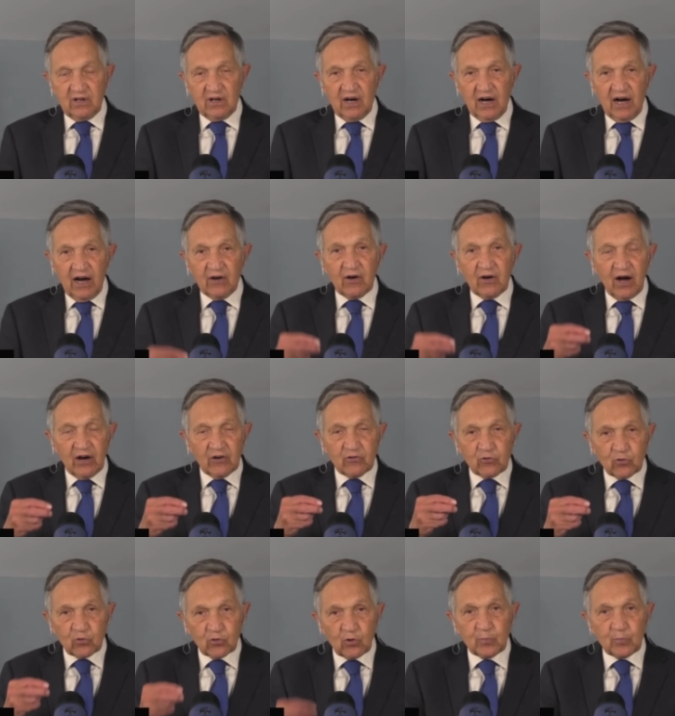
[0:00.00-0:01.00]
Our
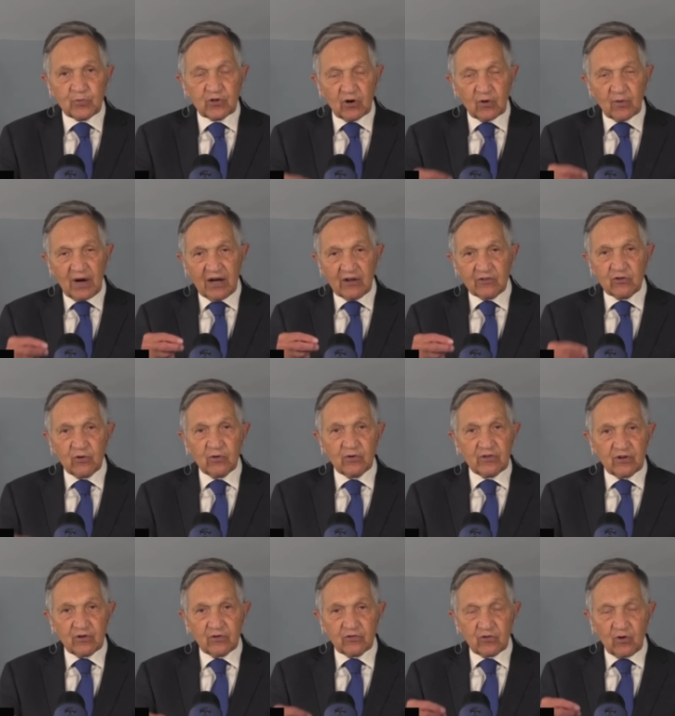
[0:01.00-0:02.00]
troops that are out there,
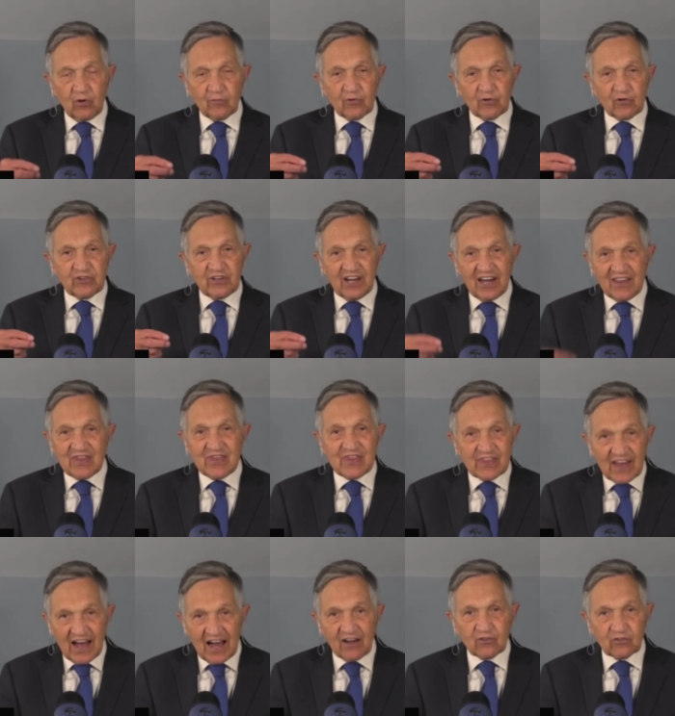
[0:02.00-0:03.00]
there's over
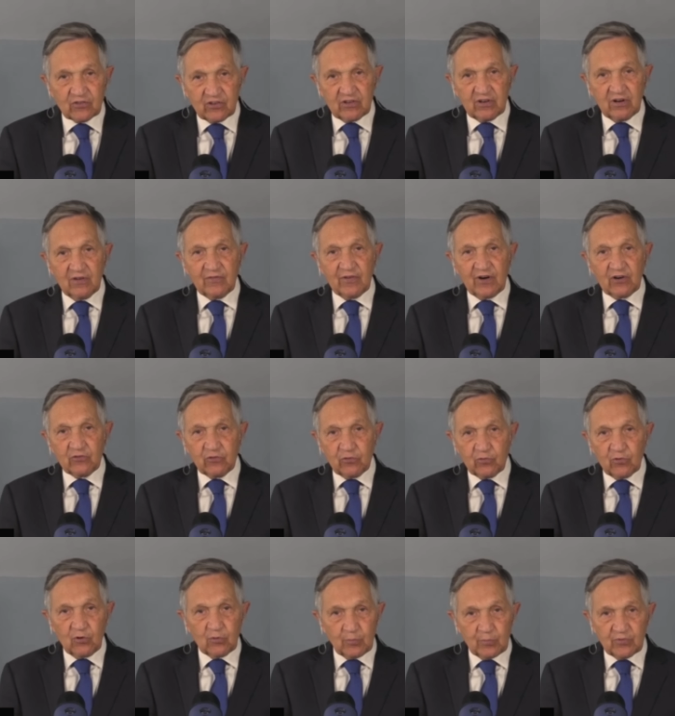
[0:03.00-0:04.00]
10,000 of our
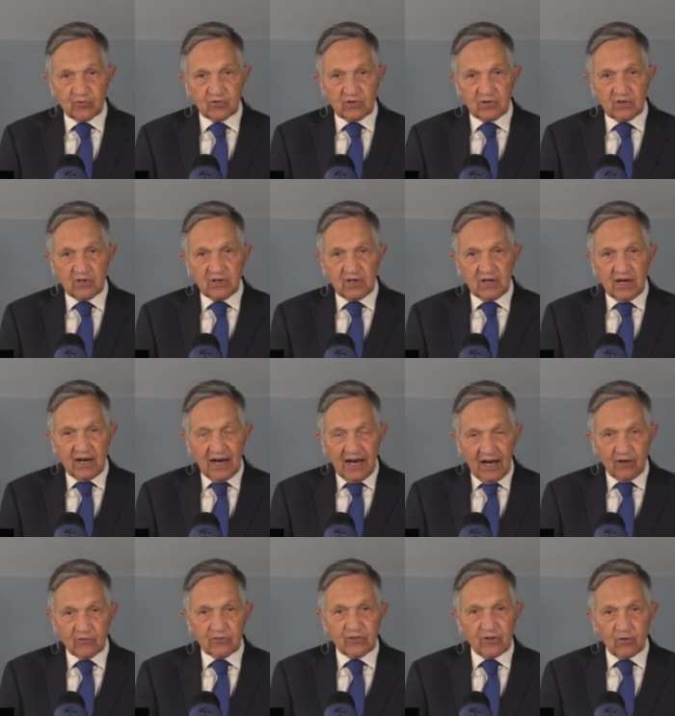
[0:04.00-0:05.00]
troops
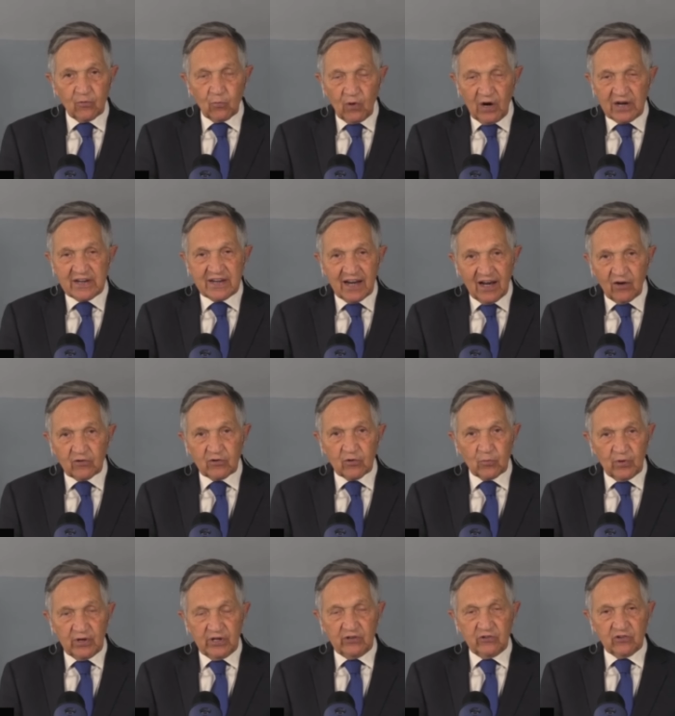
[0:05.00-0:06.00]
out there right now in the
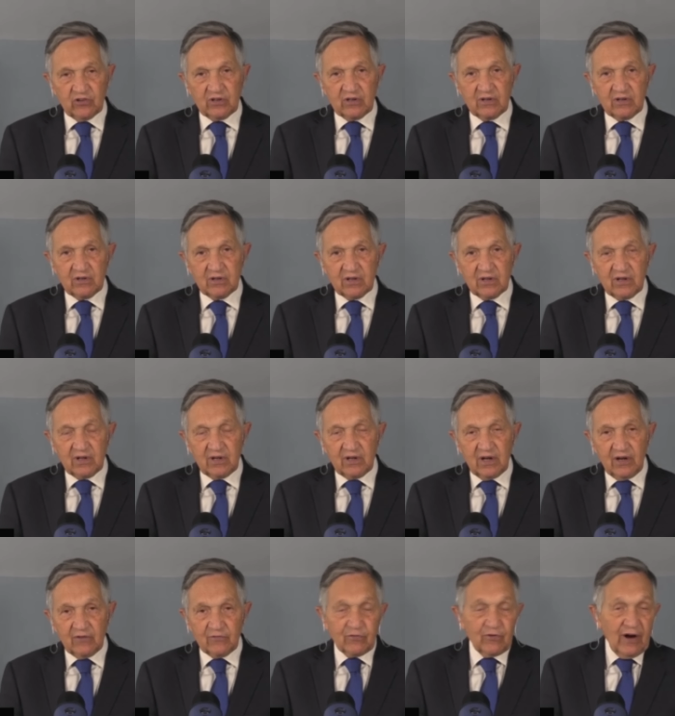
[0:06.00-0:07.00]
region.
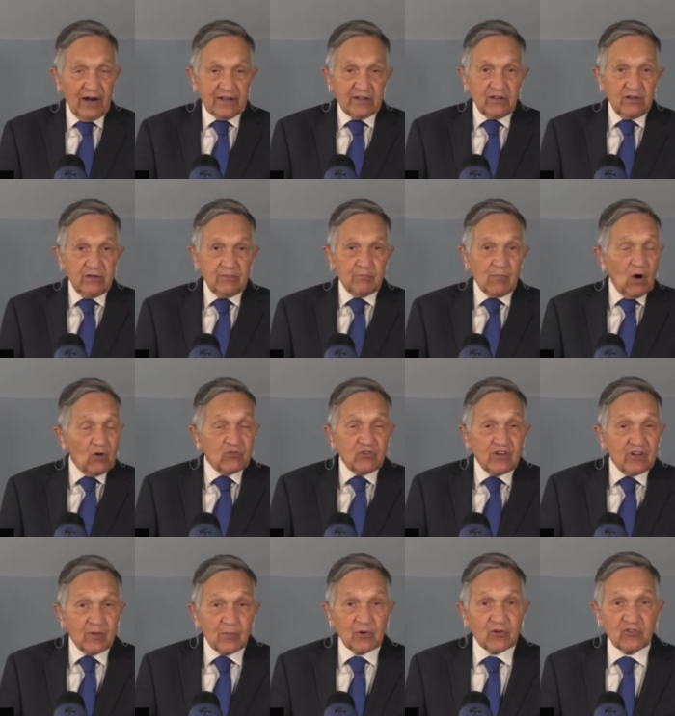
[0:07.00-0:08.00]
And frankly, most of
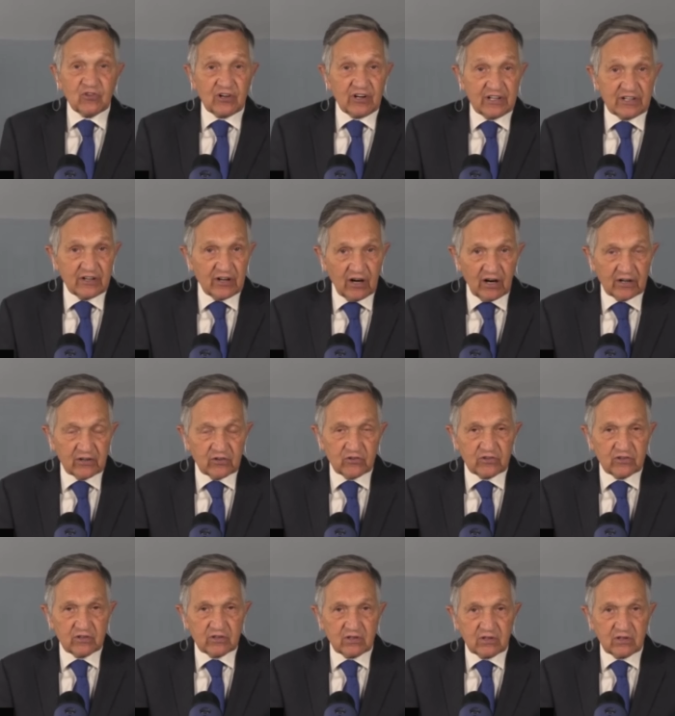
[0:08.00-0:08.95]
them are sitting ducks.